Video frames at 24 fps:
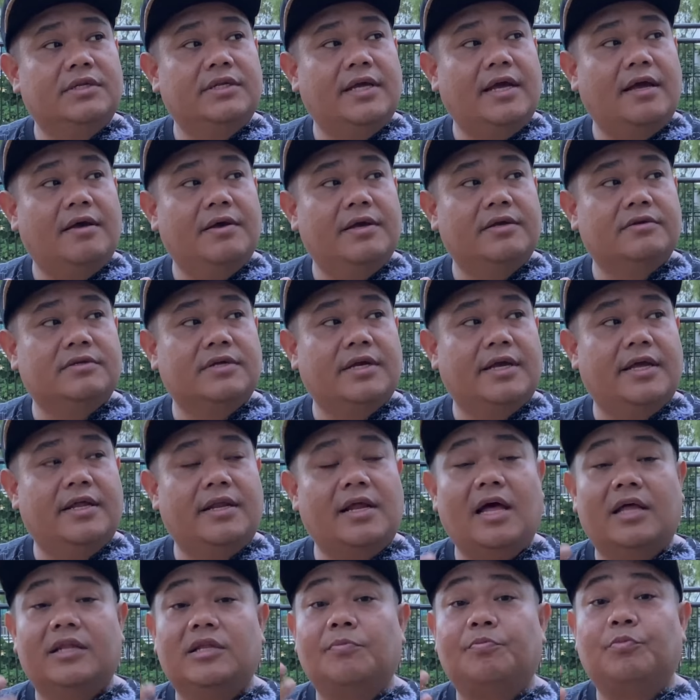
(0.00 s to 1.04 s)
do I have again?
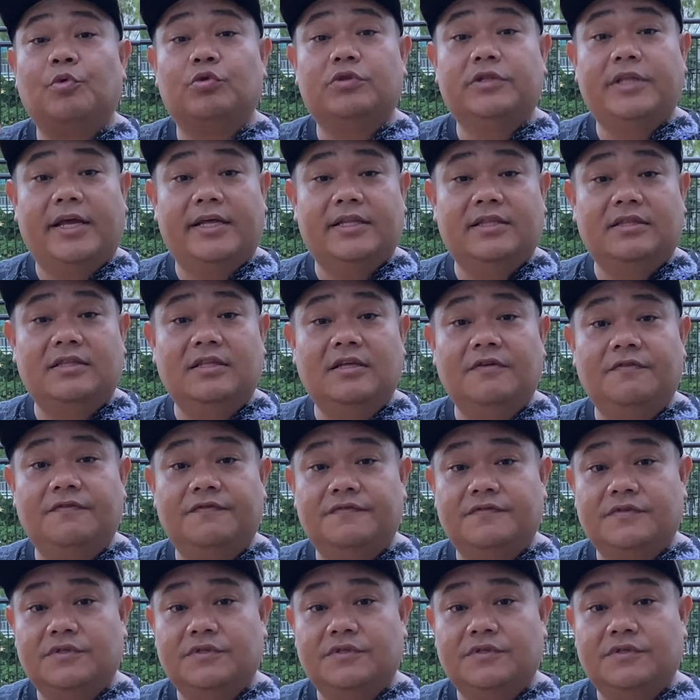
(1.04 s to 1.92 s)
The protective